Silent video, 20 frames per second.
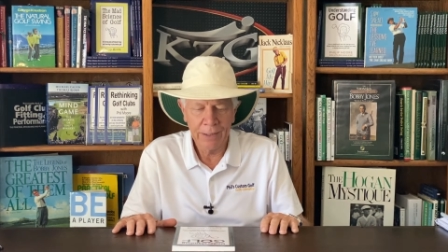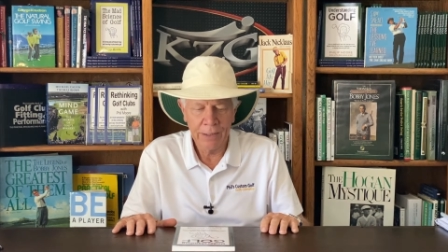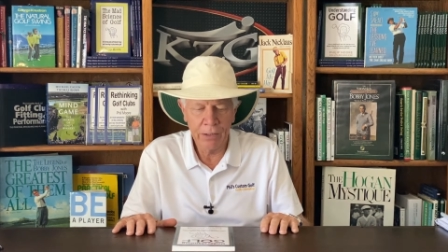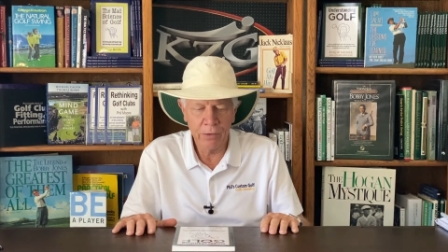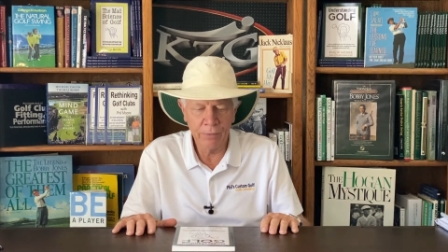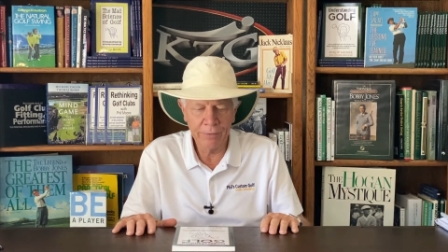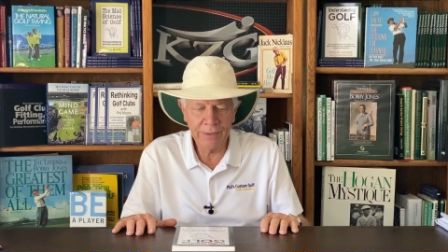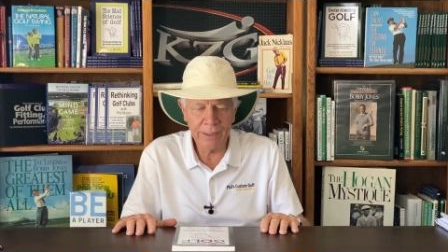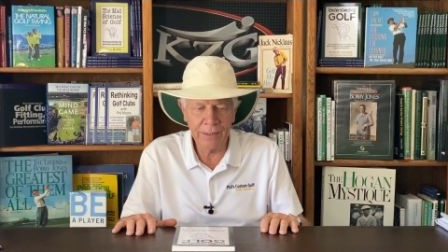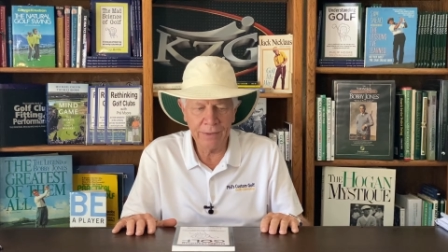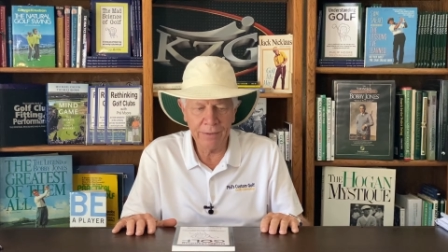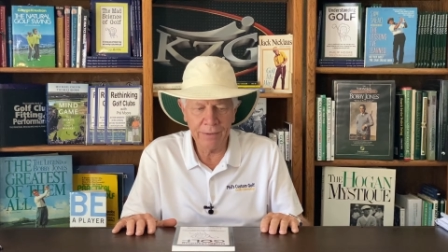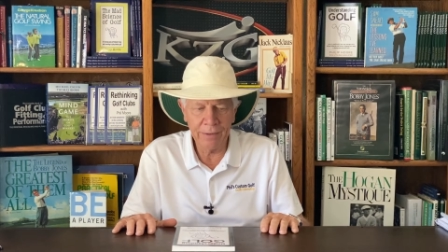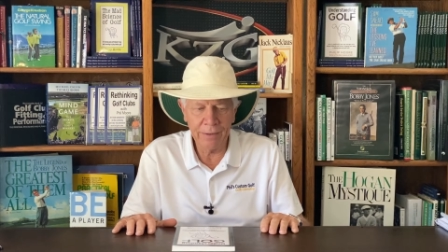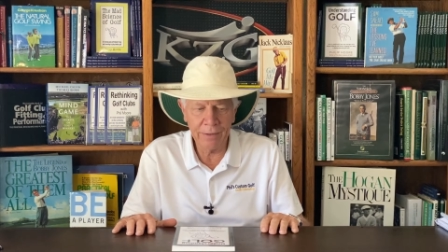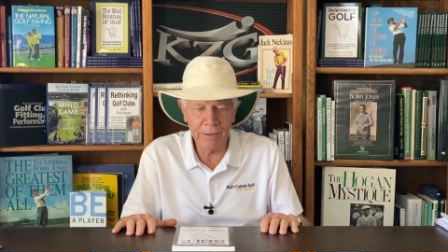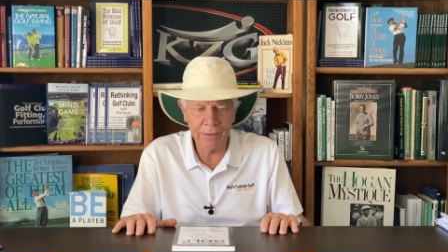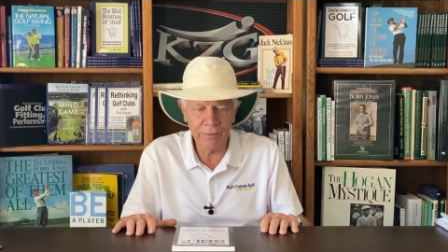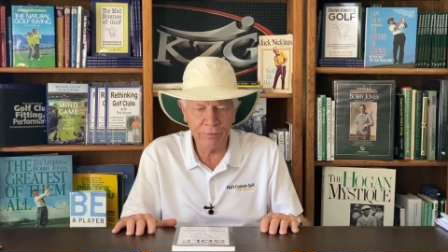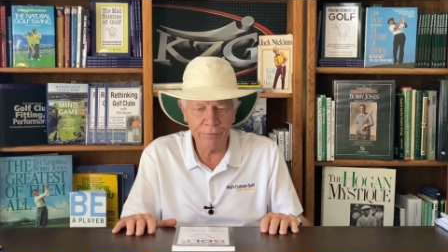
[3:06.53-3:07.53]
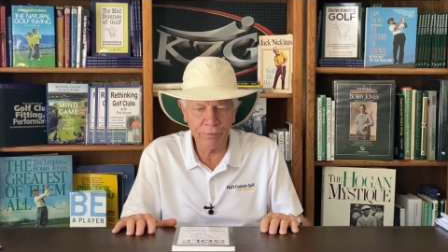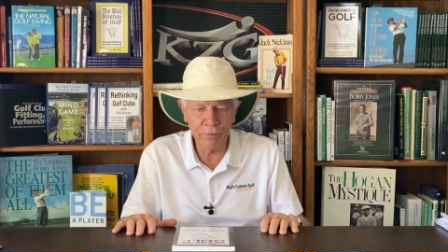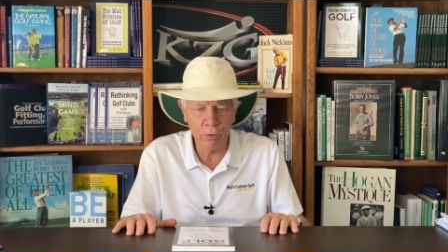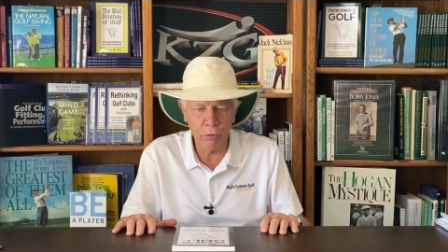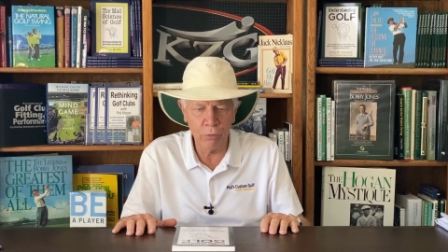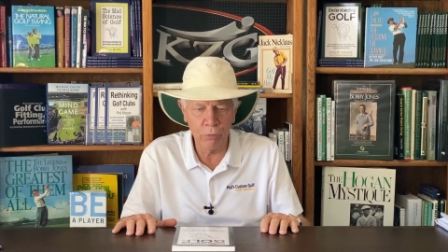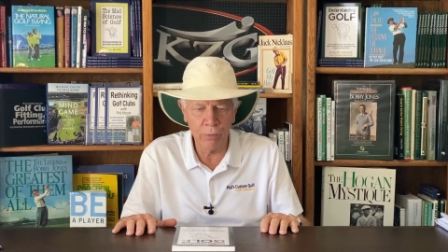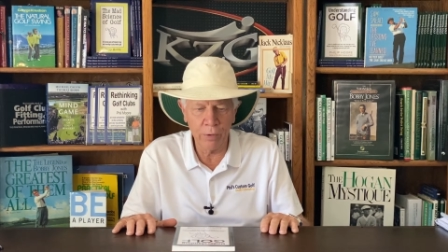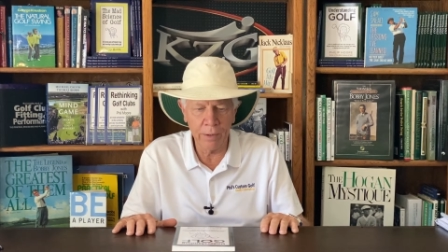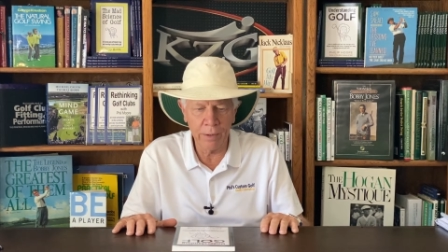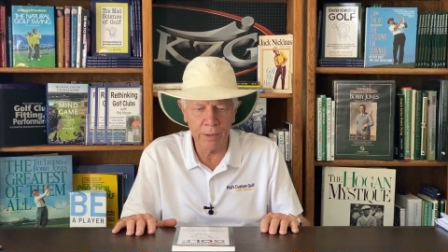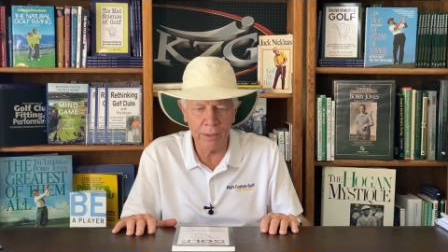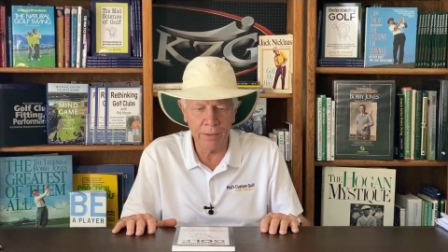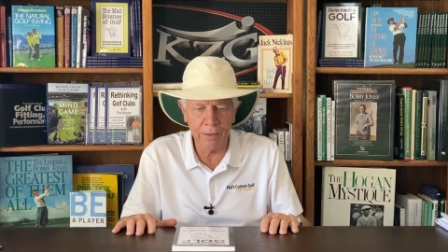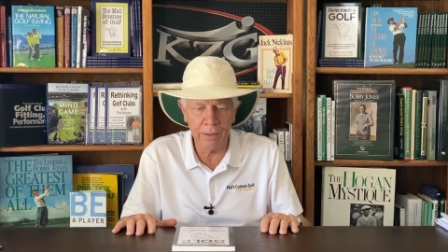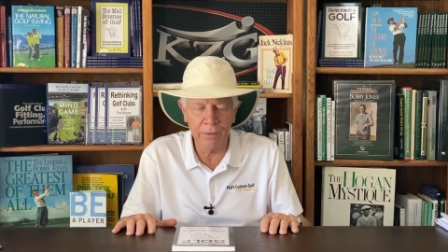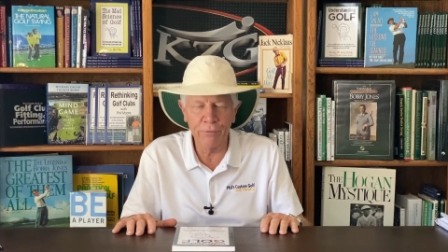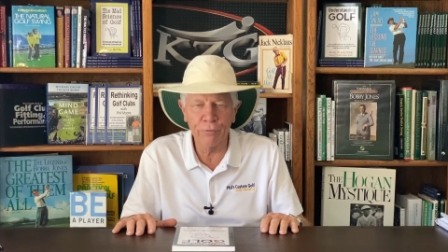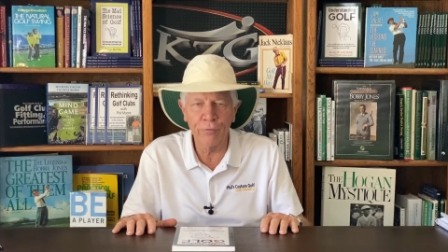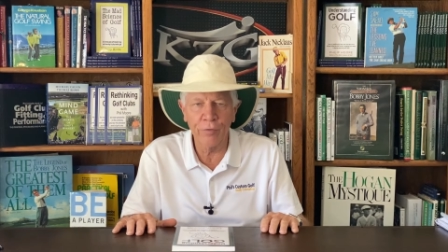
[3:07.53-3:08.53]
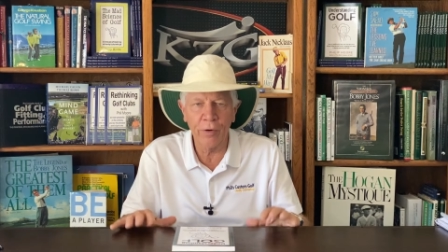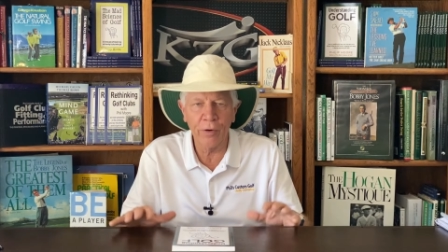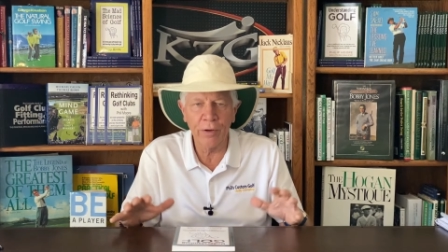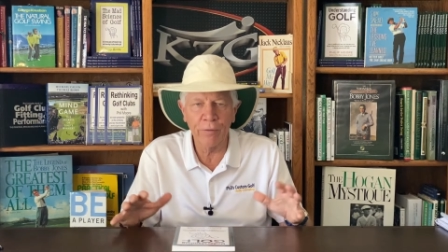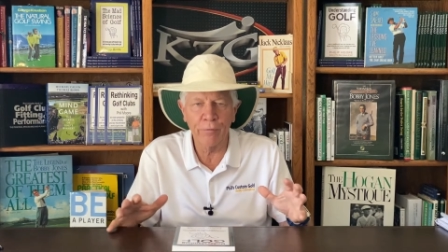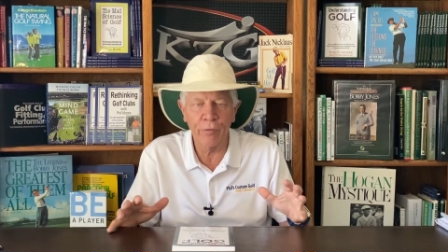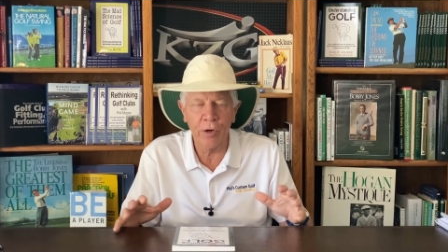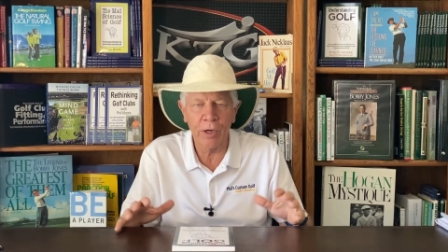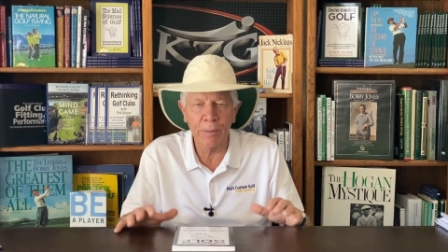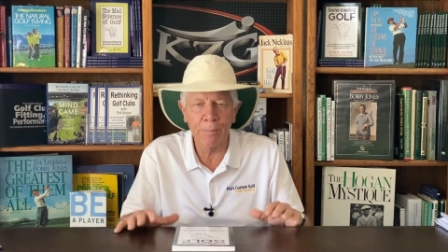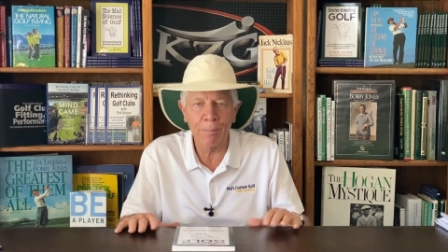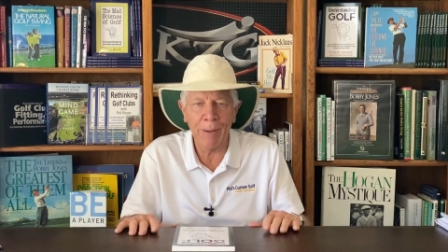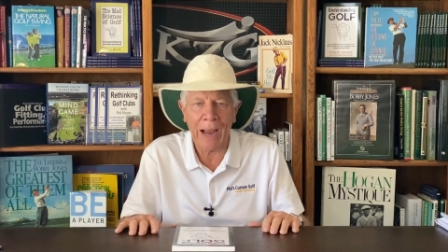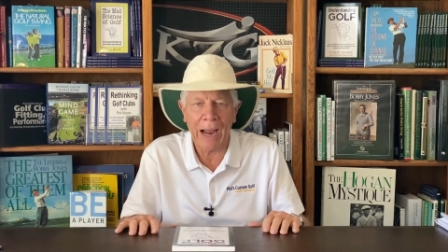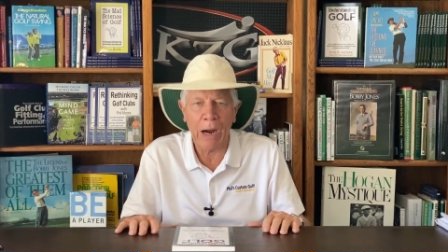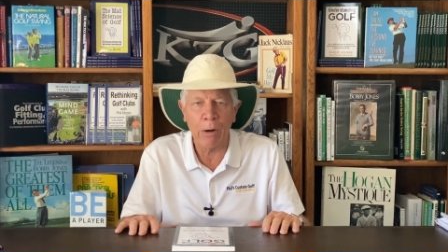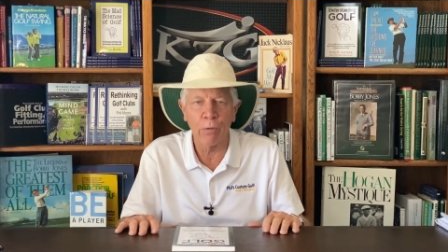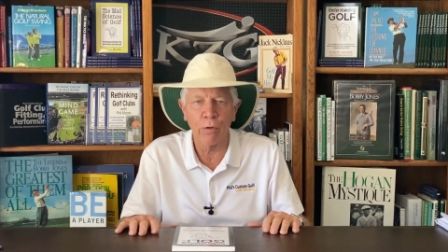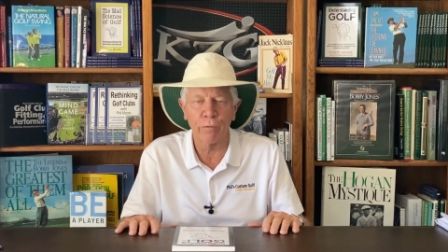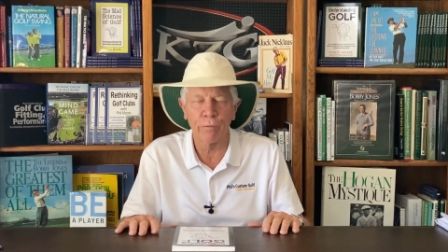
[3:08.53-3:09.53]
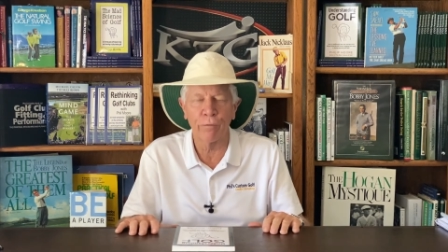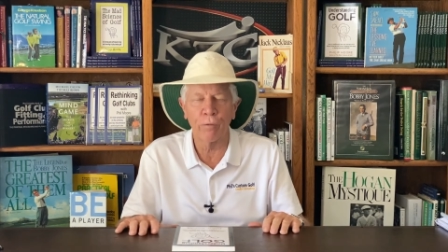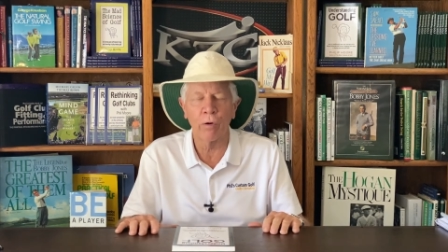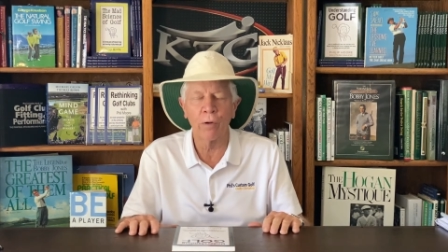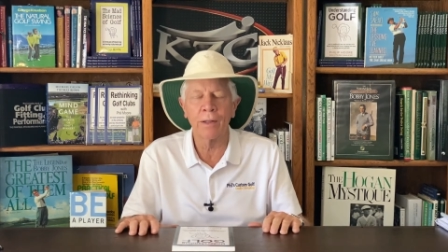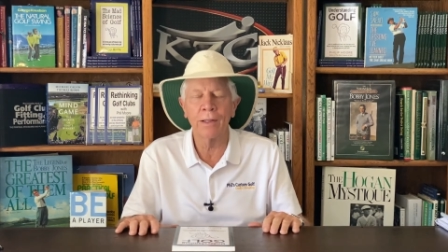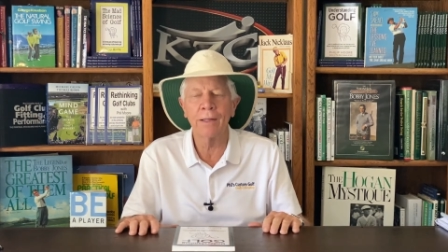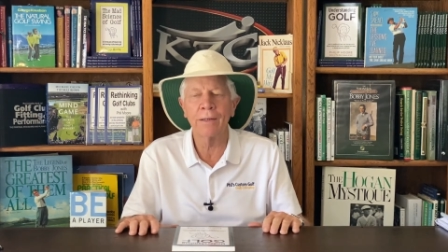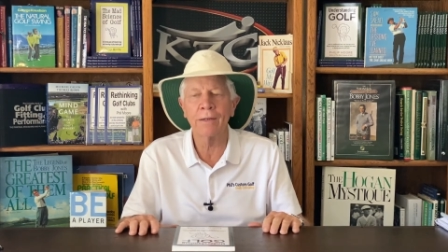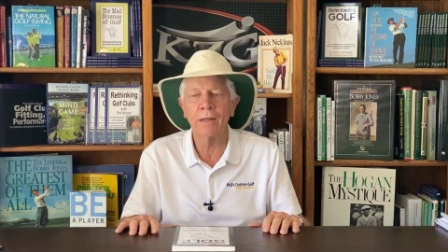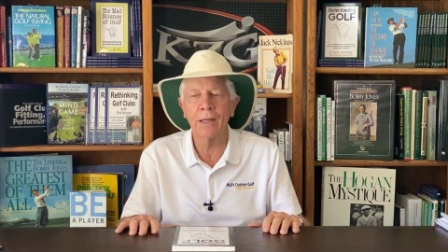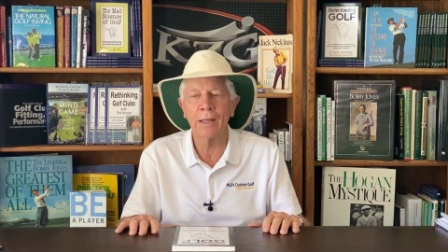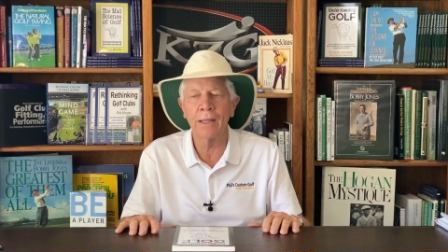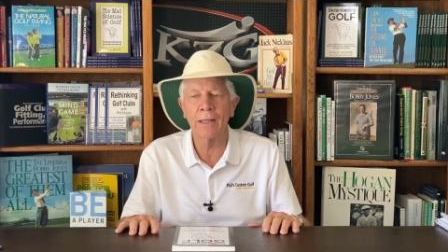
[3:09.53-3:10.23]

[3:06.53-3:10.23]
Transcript: You know, intent, it's so, it's very, very powerful and,